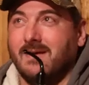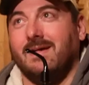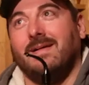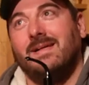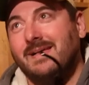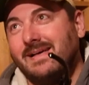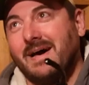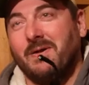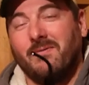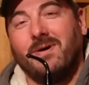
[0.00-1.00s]

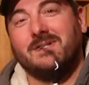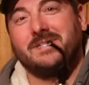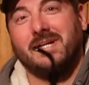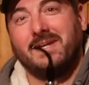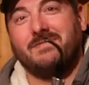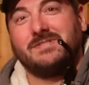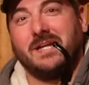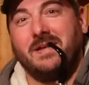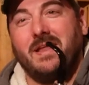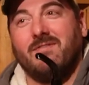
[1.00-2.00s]
I don't want to say
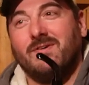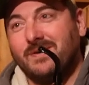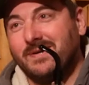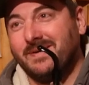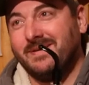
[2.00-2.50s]
never,